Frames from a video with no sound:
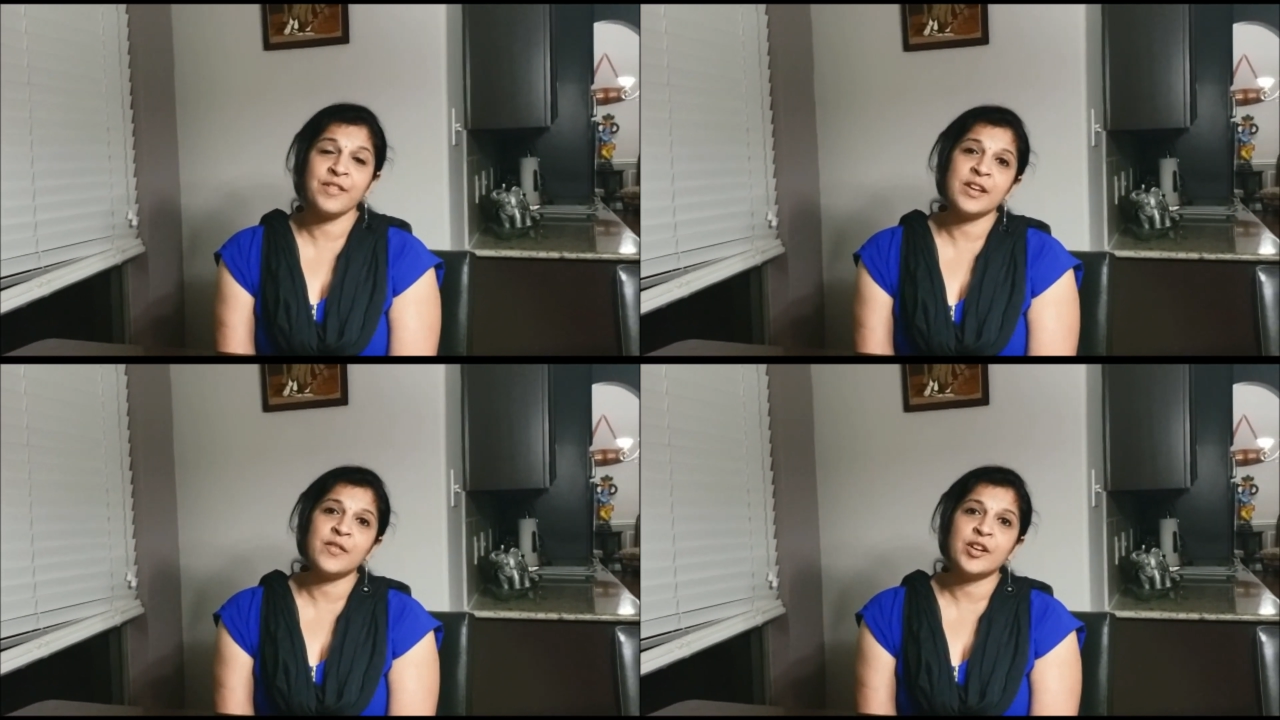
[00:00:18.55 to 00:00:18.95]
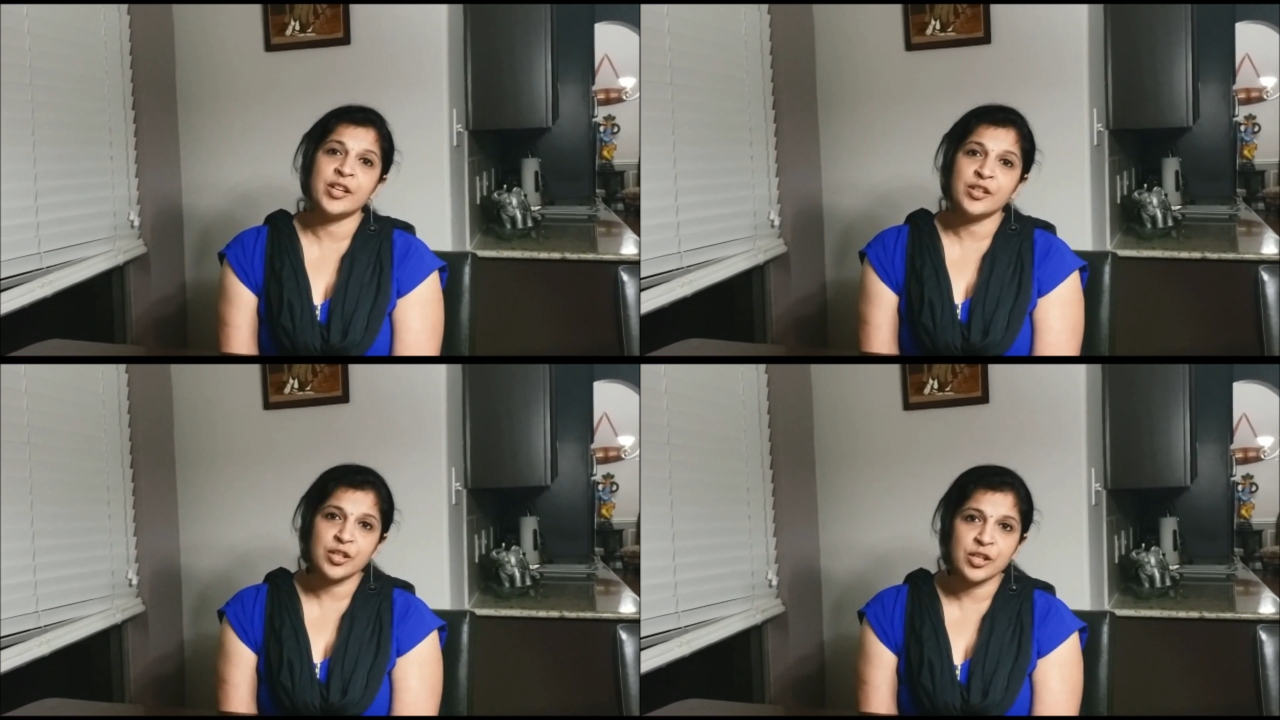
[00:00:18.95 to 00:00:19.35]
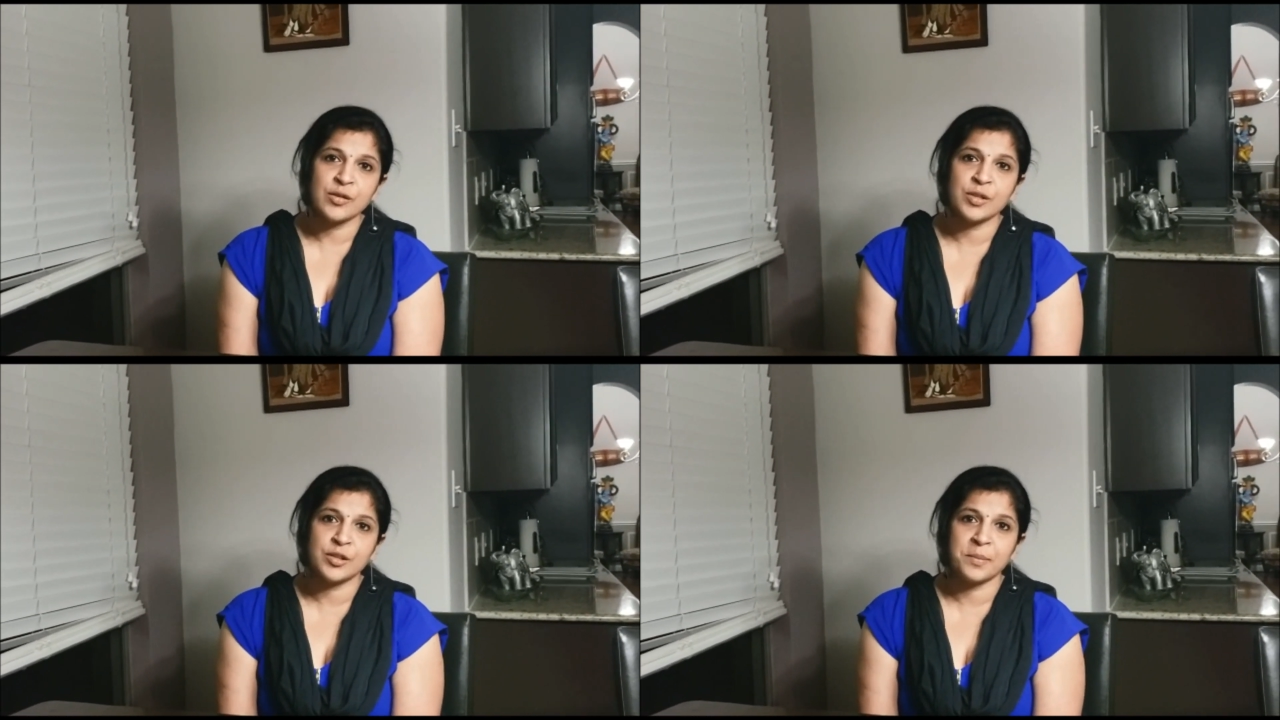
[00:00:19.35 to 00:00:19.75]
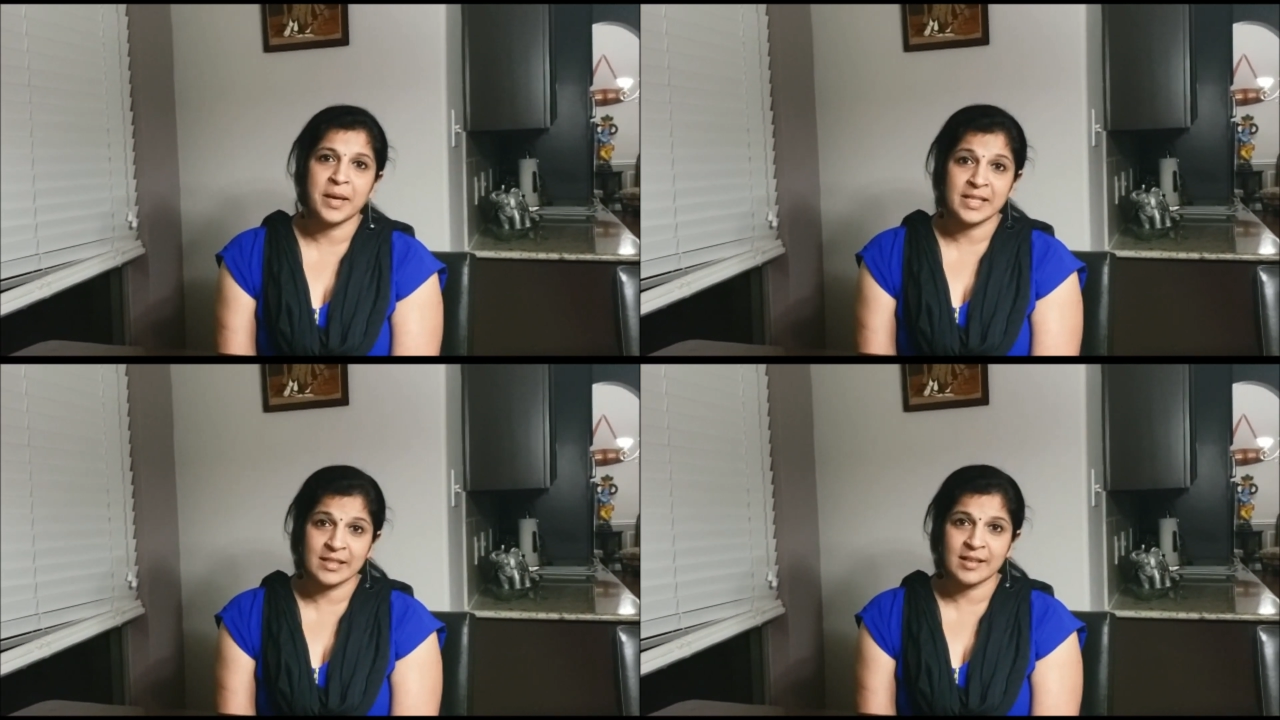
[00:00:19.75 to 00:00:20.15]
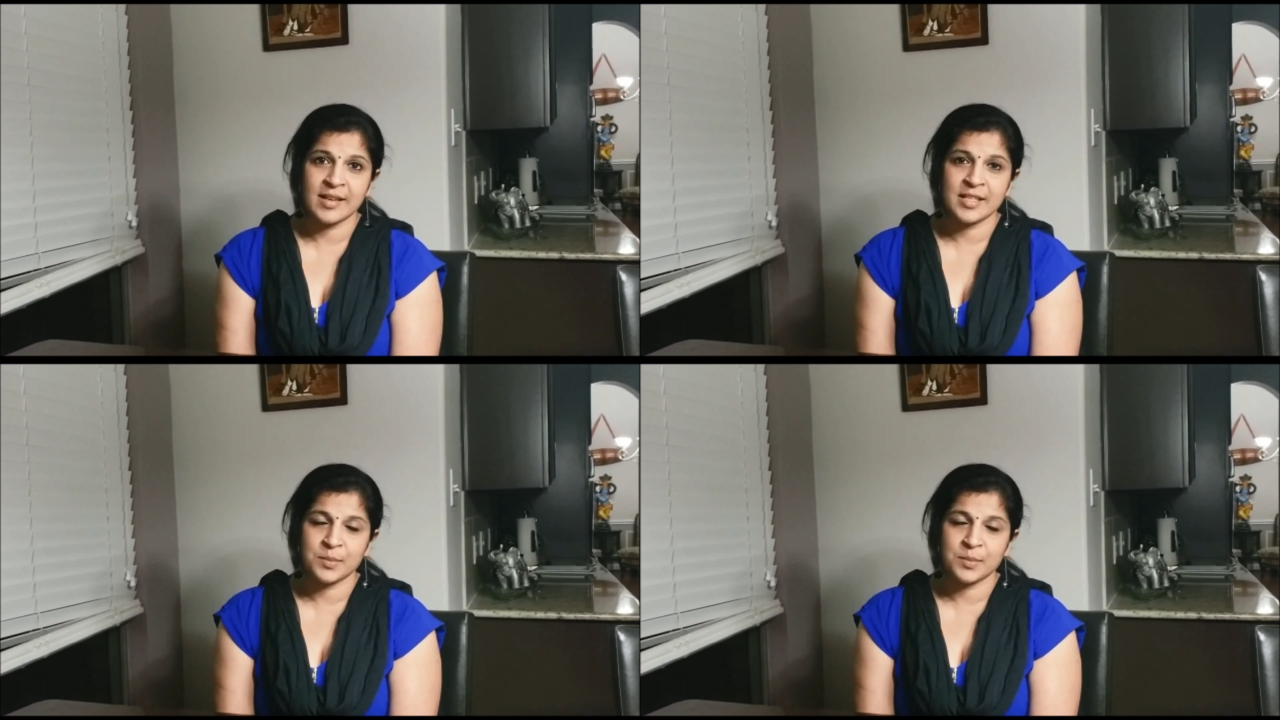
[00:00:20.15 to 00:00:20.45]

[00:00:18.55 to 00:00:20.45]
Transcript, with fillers: we were introduced to Masterclass